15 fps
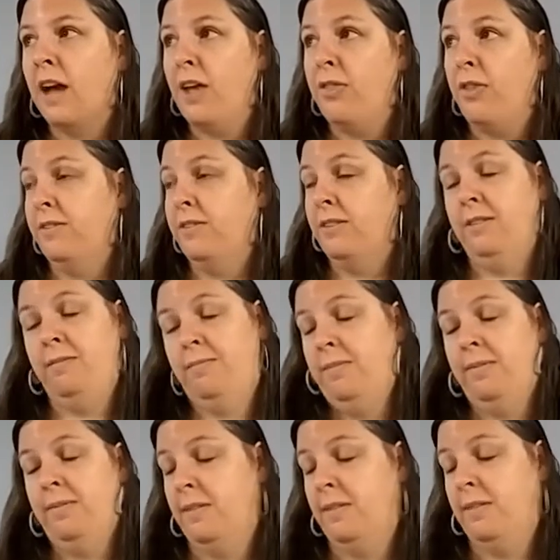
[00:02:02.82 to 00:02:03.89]
I thought that
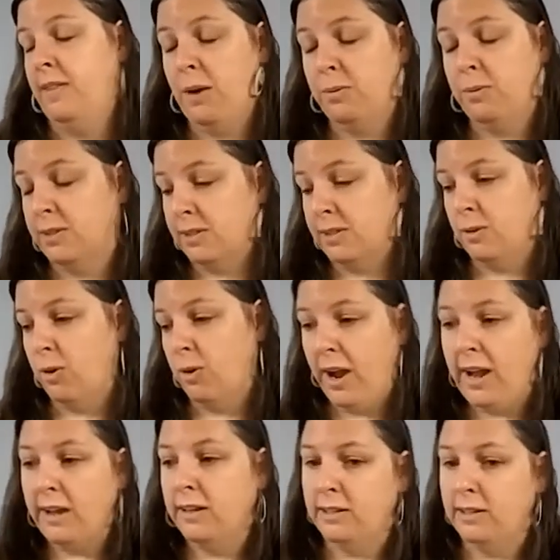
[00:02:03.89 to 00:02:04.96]
that was
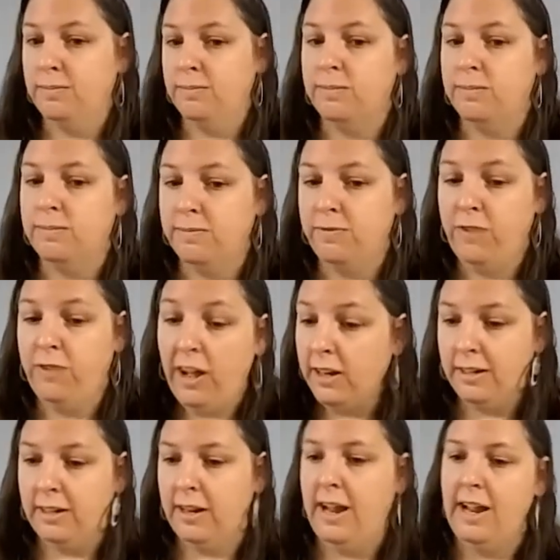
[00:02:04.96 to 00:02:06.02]
great and
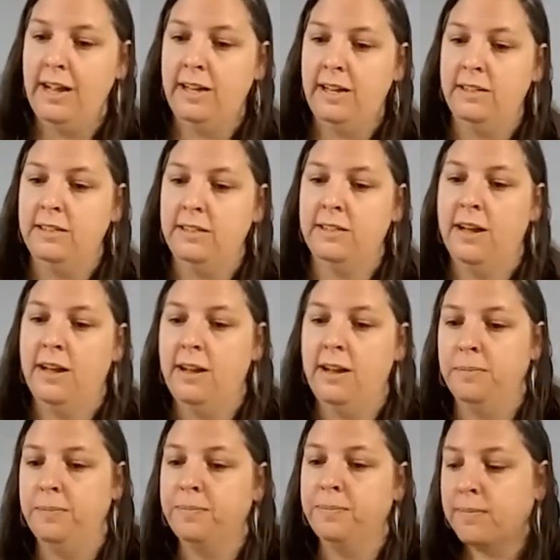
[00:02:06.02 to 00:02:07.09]
fun. And
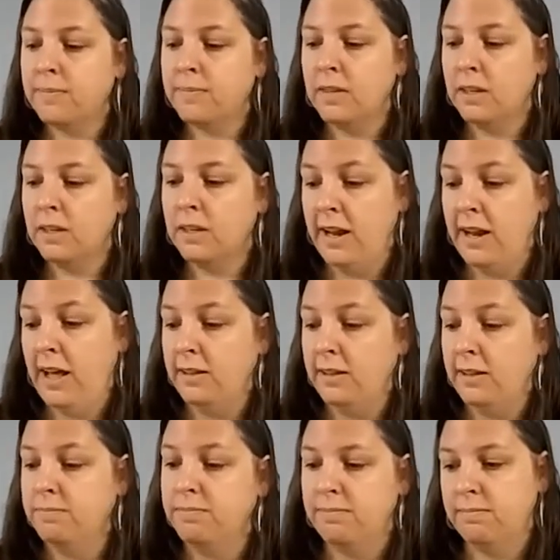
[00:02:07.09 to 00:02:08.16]

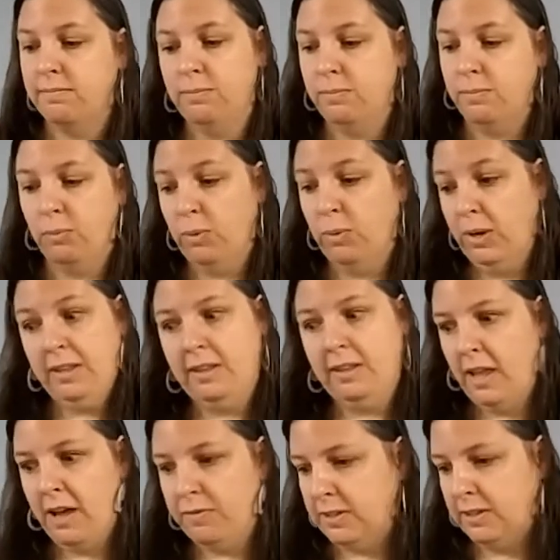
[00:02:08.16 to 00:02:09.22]
I really
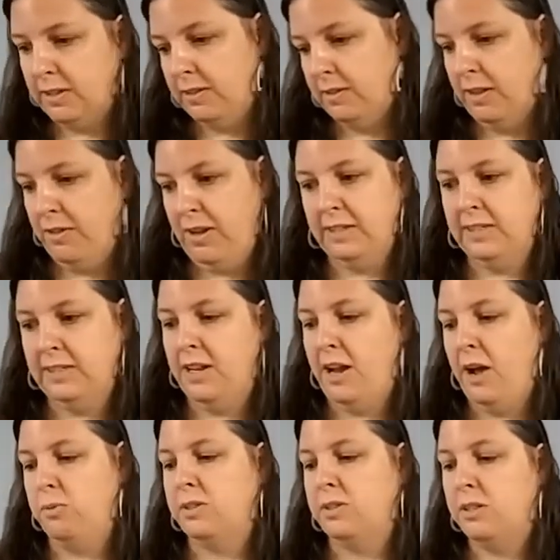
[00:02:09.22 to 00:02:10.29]
loved the things that
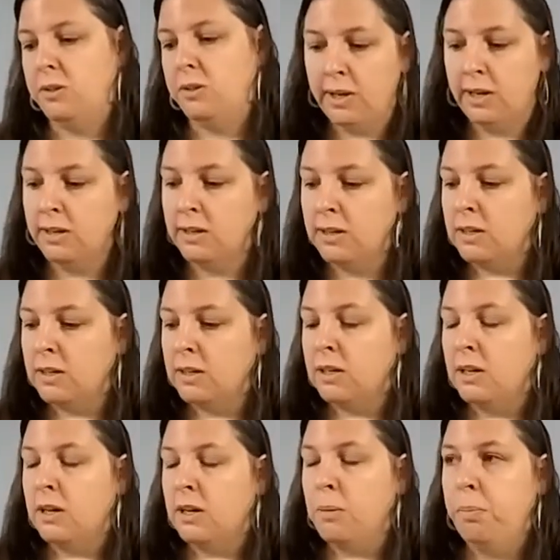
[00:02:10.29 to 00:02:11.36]
I was doing.
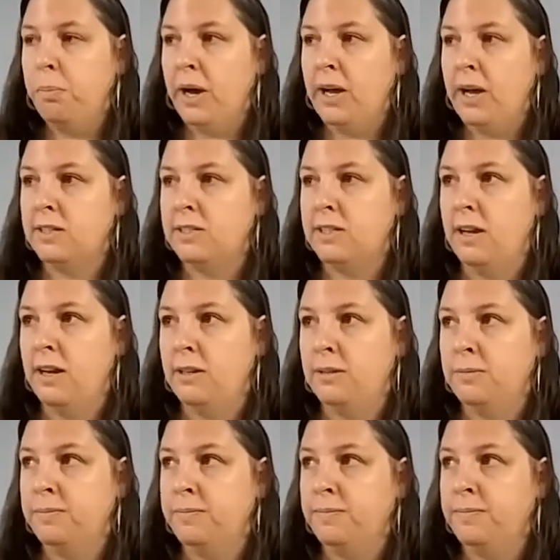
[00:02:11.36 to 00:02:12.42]
But
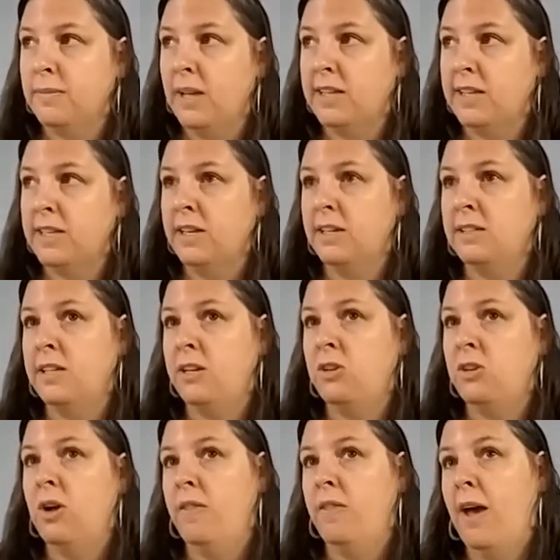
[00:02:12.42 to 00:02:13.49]
as I
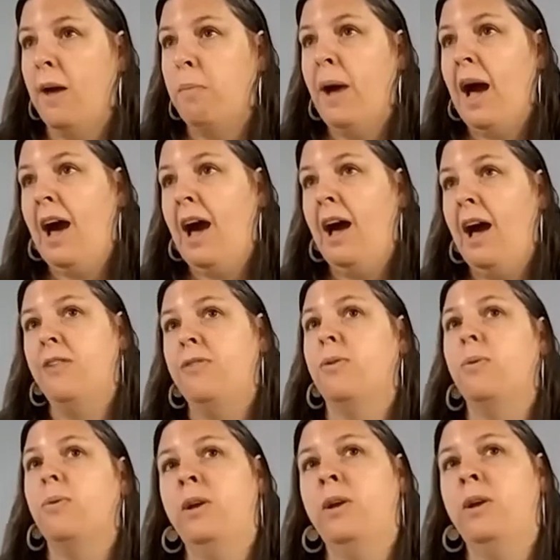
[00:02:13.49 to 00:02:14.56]
continued on that path,
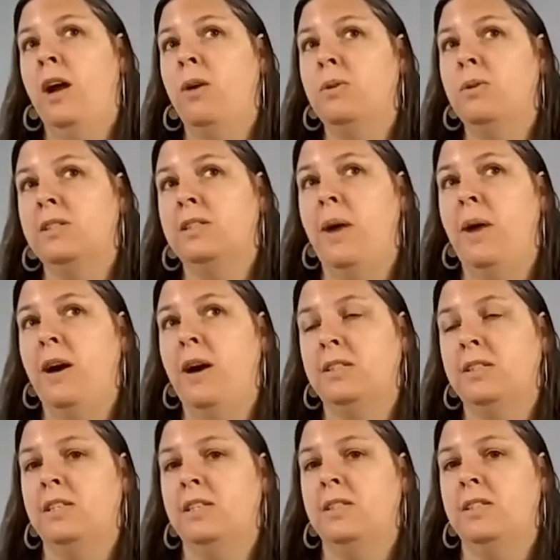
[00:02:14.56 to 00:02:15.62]
when I was about
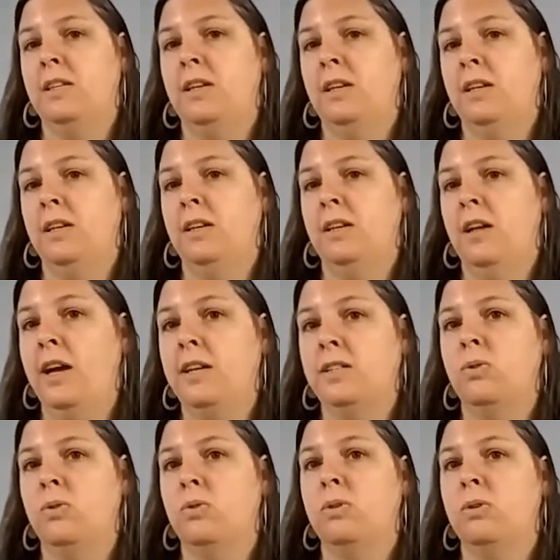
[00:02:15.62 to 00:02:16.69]
16 and in high
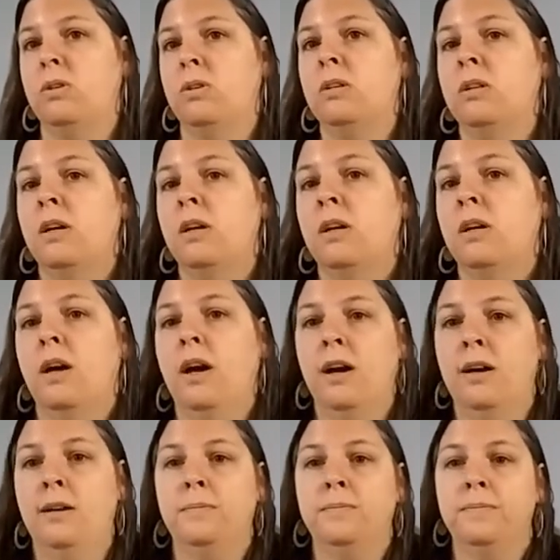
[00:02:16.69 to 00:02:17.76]
school,
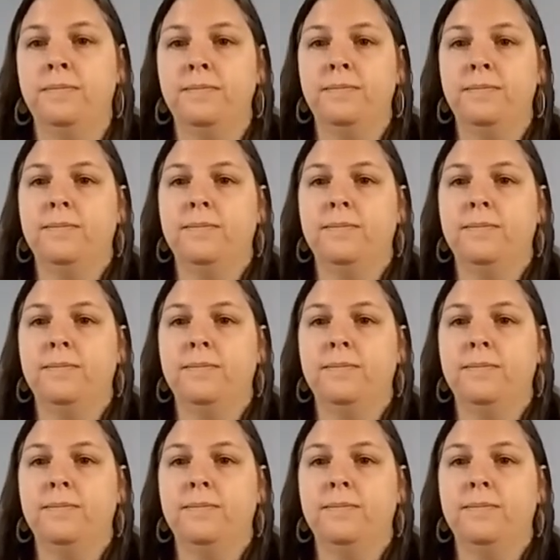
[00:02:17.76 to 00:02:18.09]
I